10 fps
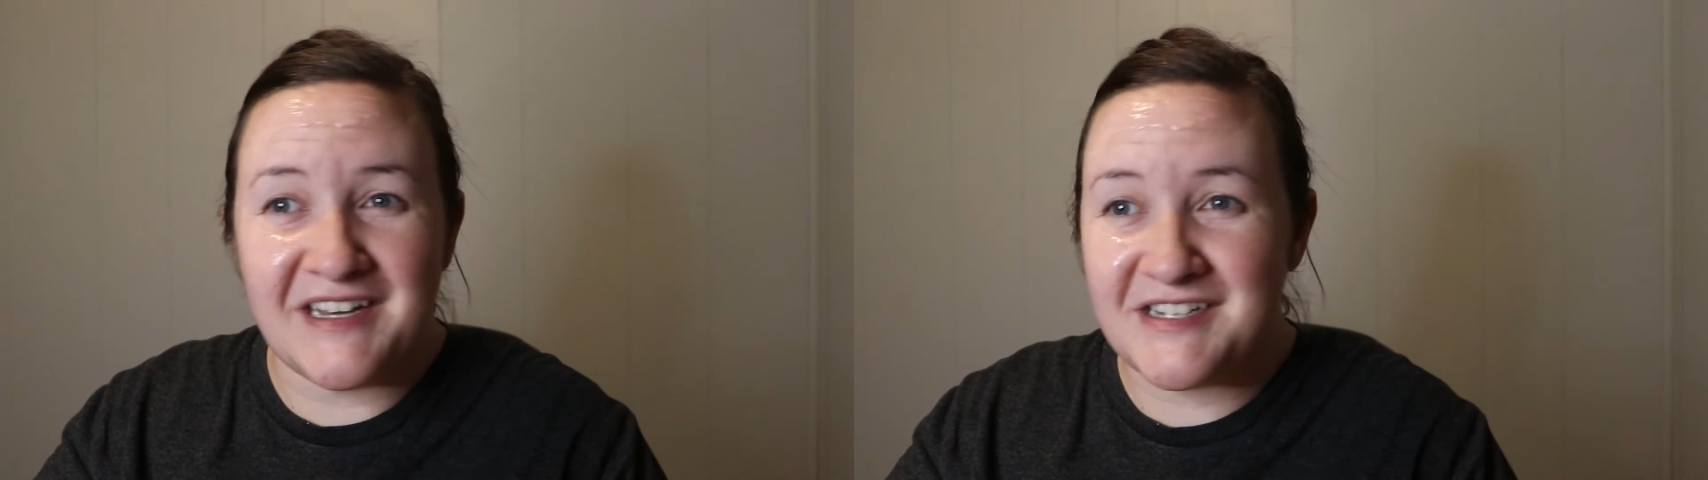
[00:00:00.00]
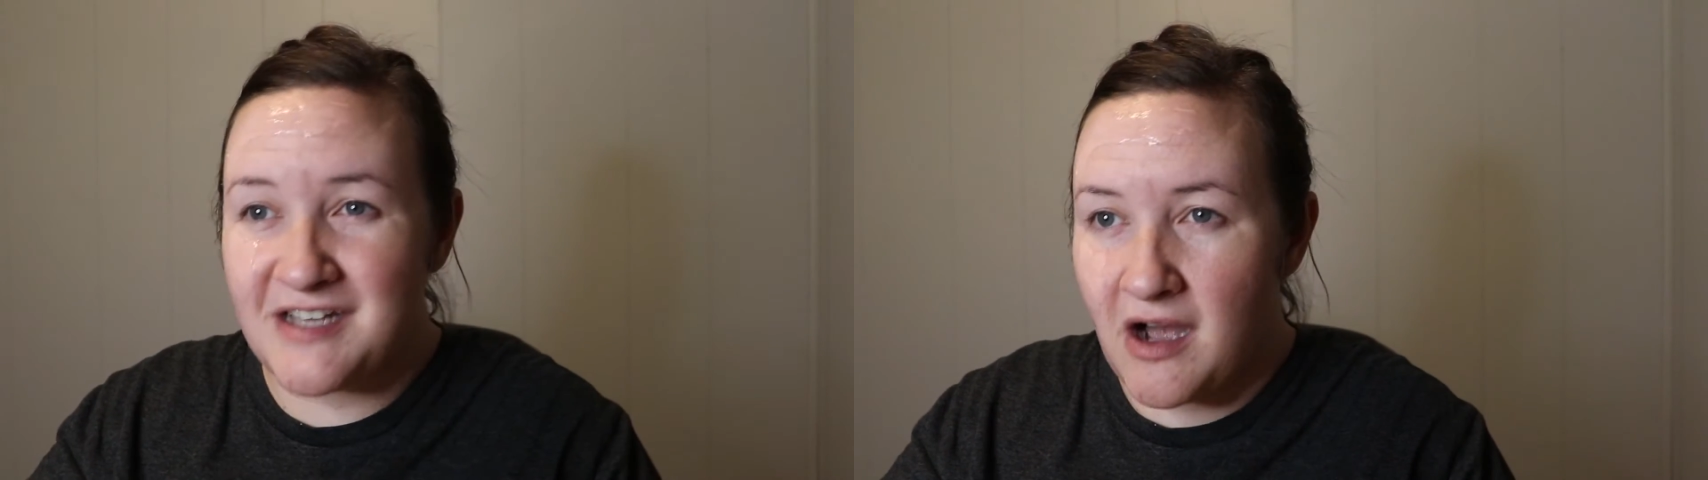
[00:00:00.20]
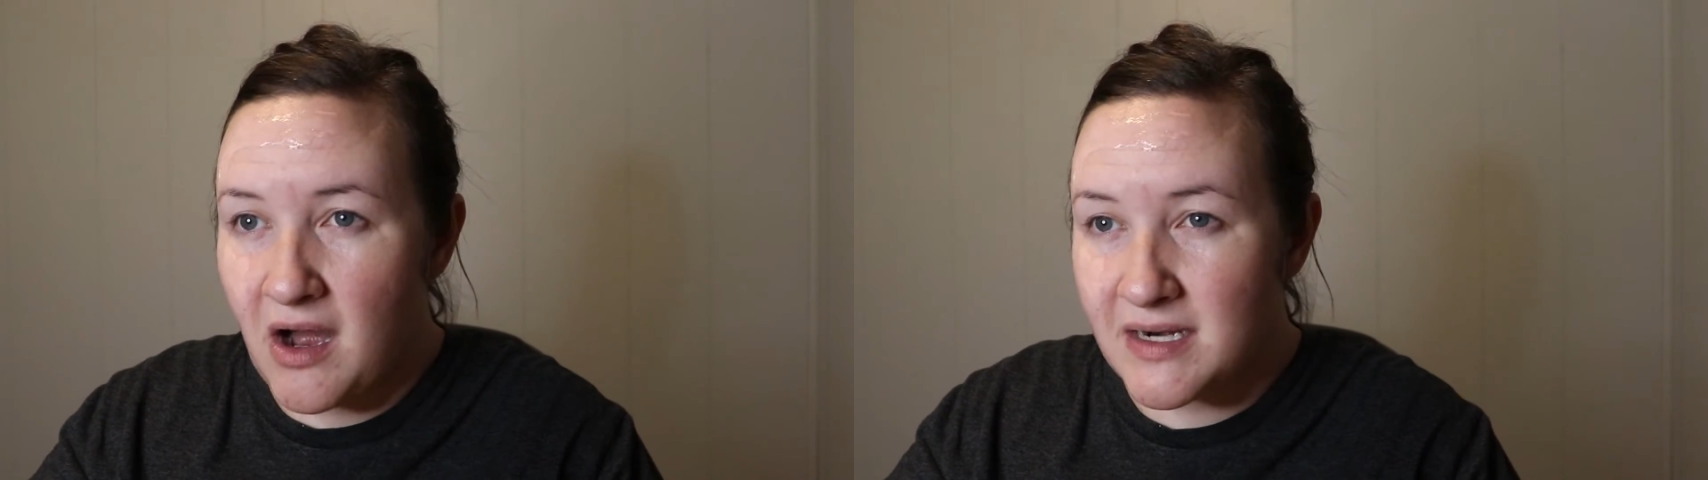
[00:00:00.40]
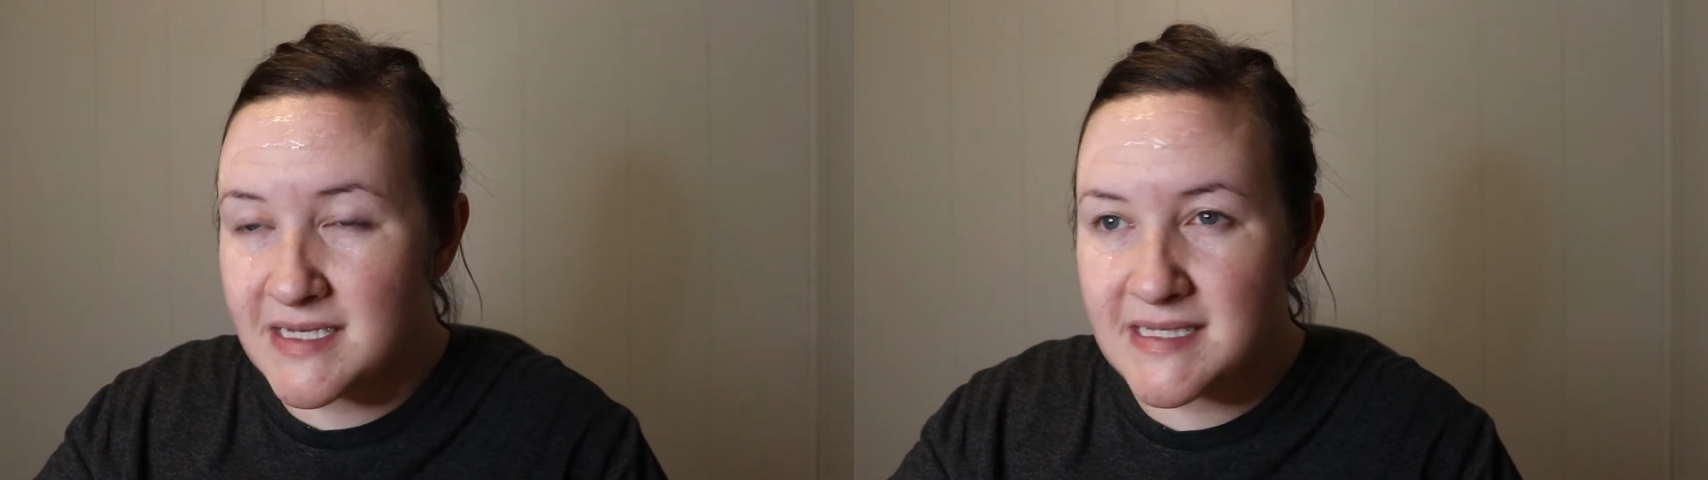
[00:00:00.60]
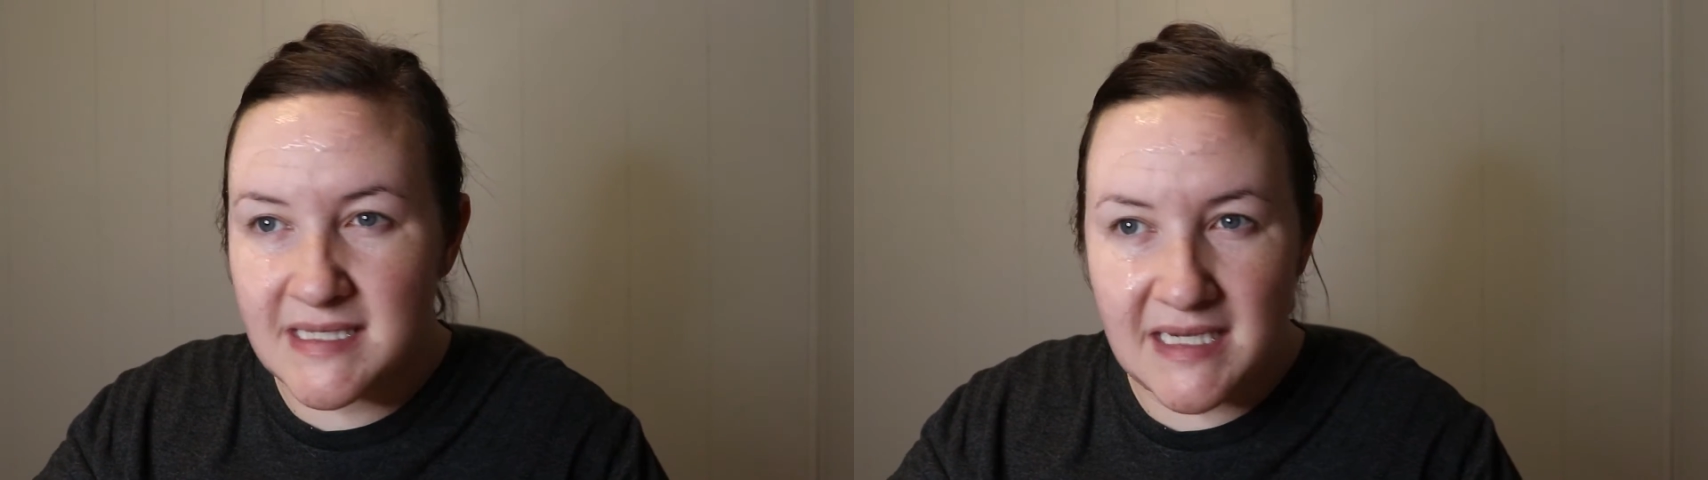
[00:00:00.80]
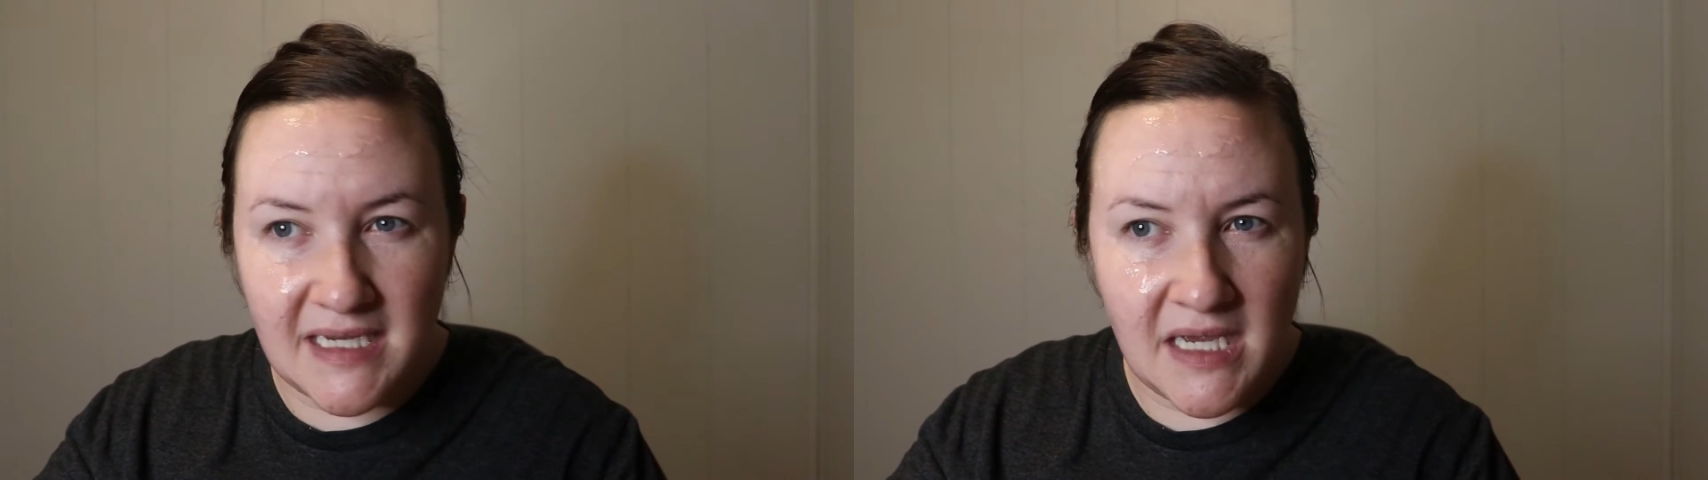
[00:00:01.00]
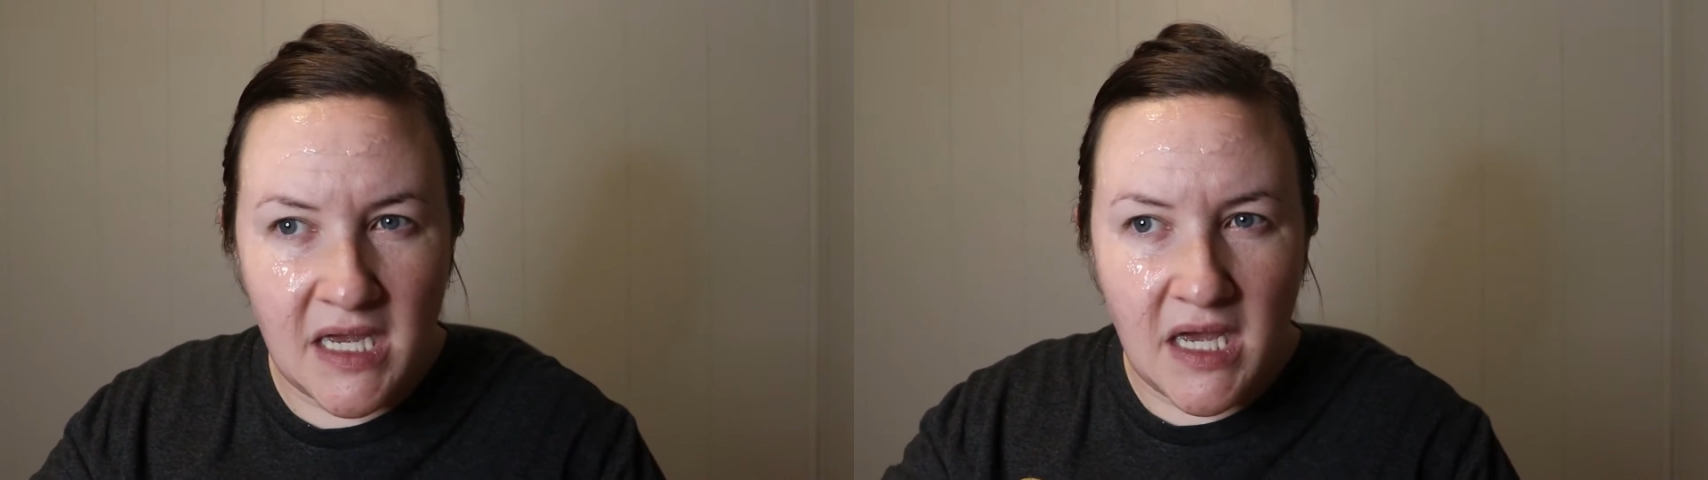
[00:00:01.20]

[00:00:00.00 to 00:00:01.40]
it's honestly